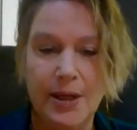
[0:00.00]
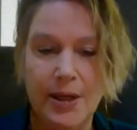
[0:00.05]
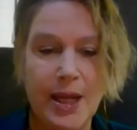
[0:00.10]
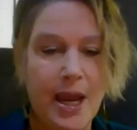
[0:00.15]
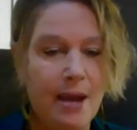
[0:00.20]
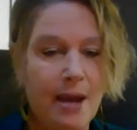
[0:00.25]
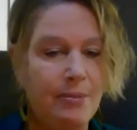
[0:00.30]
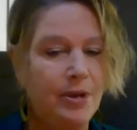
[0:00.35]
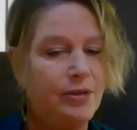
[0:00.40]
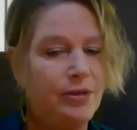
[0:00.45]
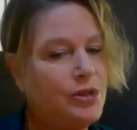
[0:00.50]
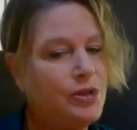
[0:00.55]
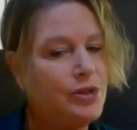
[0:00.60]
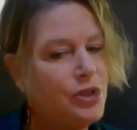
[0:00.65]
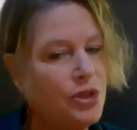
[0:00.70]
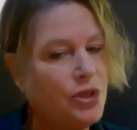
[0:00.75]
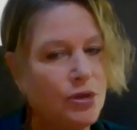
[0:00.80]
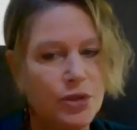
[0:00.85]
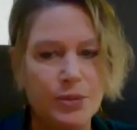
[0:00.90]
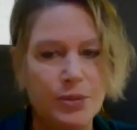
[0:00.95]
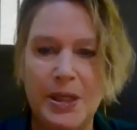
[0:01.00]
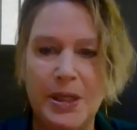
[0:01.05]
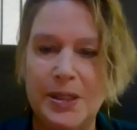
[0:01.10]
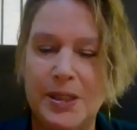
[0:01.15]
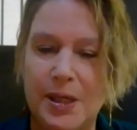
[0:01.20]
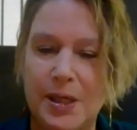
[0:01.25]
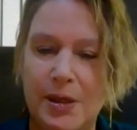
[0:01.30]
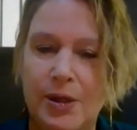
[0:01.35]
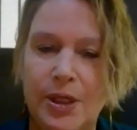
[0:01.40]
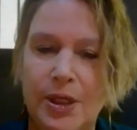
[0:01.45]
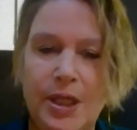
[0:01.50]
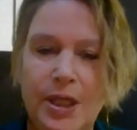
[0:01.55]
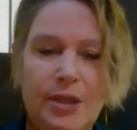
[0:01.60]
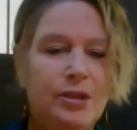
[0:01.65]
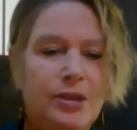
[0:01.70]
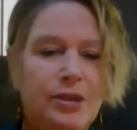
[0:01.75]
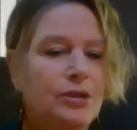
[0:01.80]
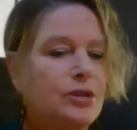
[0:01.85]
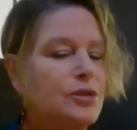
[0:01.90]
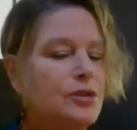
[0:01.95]
cabinet. There's no space underneath
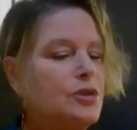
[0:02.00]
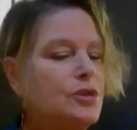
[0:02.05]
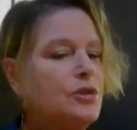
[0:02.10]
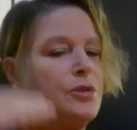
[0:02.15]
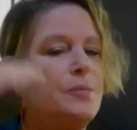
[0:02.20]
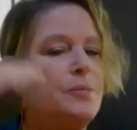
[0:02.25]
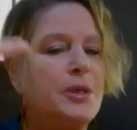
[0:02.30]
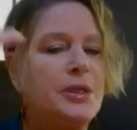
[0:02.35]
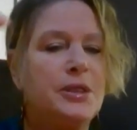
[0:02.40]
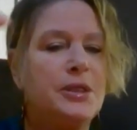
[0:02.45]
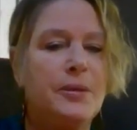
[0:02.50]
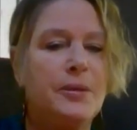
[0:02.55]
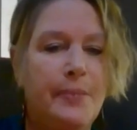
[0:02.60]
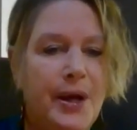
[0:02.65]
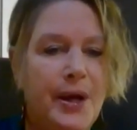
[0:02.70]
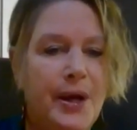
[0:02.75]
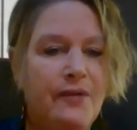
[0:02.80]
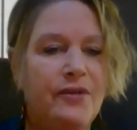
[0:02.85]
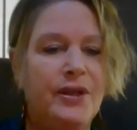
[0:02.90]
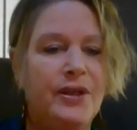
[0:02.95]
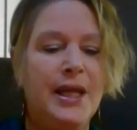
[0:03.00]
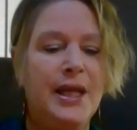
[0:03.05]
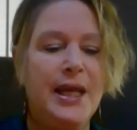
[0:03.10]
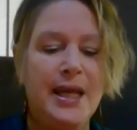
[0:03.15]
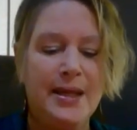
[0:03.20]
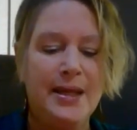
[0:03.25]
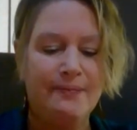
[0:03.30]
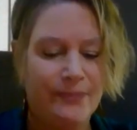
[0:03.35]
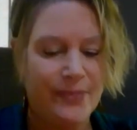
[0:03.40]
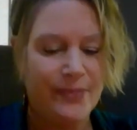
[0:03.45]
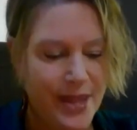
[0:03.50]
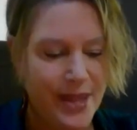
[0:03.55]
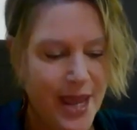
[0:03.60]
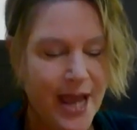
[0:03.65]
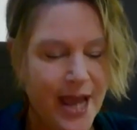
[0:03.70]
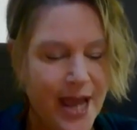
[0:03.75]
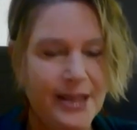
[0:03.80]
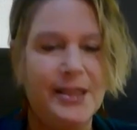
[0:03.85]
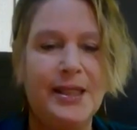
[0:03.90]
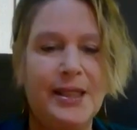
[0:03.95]
it. There's no space above it.
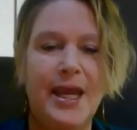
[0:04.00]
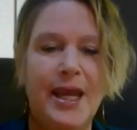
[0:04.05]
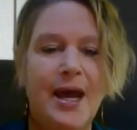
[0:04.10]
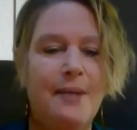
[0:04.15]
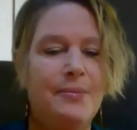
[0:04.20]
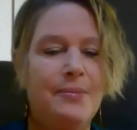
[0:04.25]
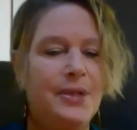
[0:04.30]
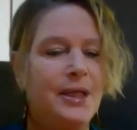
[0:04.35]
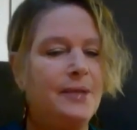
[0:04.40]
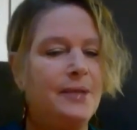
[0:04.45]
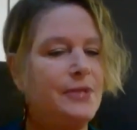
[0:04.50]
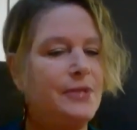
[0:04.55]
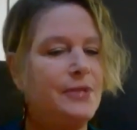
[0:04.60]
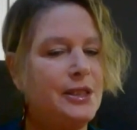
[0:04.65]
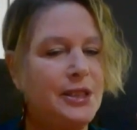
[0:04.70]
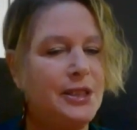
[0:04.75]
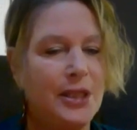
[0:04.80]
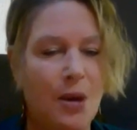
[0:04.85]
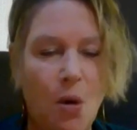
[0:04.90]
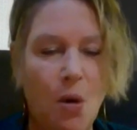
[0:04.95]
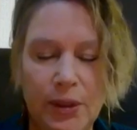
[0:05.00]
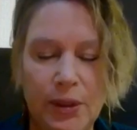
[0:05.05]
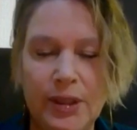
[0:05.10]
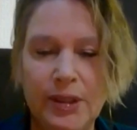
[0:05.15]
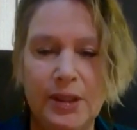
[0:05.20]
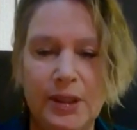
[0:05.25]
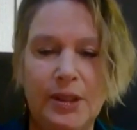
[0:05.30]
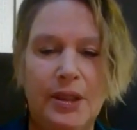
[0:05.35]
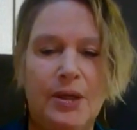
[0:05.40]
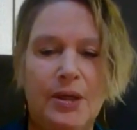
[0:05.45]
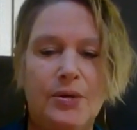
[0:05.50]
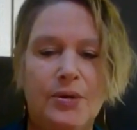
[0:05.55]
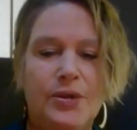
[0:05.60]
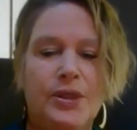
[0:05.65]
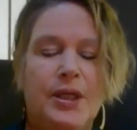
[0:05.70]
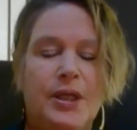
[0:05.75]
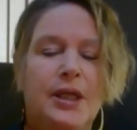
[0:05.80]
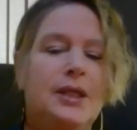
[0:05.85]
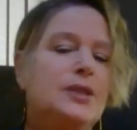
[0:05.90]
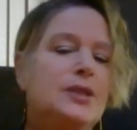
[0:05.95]
That's the cabinet. That's the only thing that goes
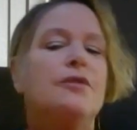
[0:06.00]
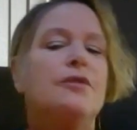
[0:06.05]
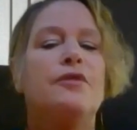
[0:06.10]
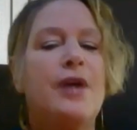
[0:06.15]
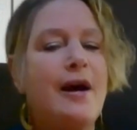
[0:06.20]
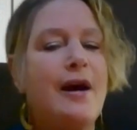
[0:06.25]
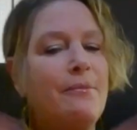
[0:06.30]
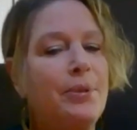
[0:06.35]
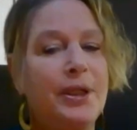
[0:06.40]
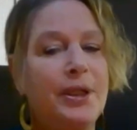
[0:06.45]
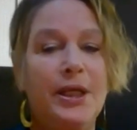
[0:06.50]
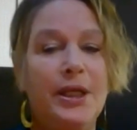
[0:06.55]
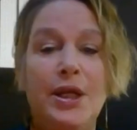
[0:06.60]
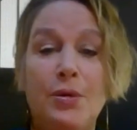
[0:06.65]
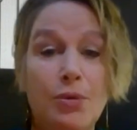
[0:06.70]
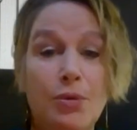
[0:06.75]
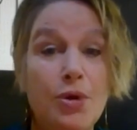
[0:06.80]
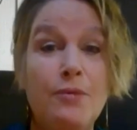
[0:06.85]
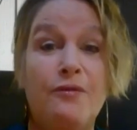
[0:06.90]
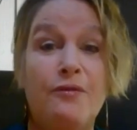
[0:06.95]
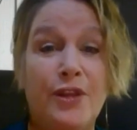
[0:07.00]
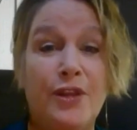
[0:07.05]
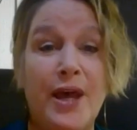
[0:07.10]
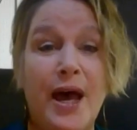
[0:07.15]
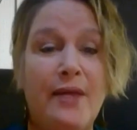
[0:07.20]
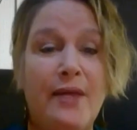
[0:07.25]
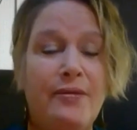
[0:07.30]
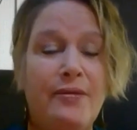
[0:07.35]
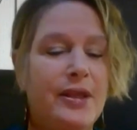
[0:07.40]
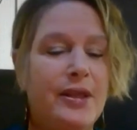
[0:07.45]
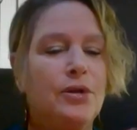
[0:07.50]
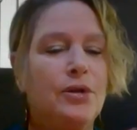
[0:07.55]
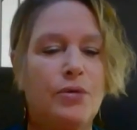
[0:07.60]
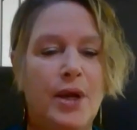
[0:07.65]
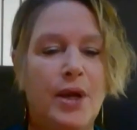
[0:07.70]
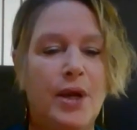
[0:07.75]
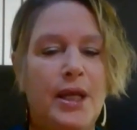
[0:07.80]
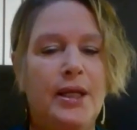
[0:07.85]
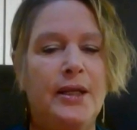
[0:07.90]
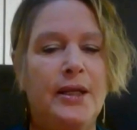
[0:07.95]
in it. So if you have plenty of room for that, then
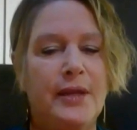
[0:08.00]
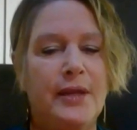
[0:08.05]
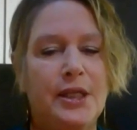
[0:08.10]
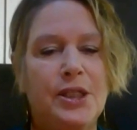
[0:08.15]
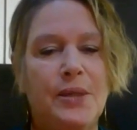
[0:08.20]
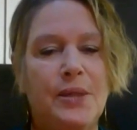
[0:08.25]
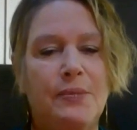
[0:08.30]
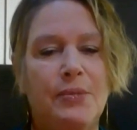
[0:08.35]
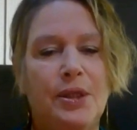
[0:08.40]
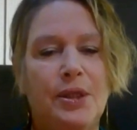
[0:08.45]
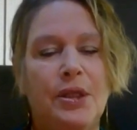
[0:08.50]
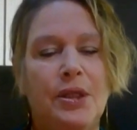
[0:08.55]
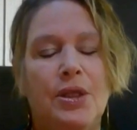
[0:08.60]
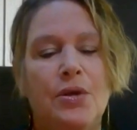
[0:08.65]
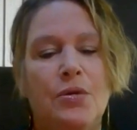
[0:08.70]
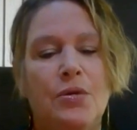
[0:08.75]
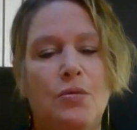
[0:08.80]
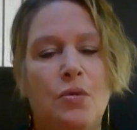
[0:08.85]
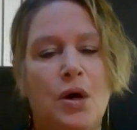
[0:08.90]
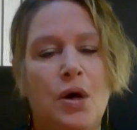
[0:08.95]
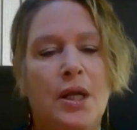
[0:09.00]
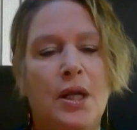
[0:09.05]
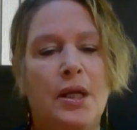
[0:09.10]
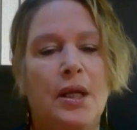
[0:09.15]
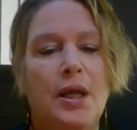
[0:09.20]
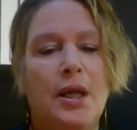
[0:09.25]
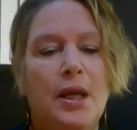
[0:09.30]
great, and that's something that you want,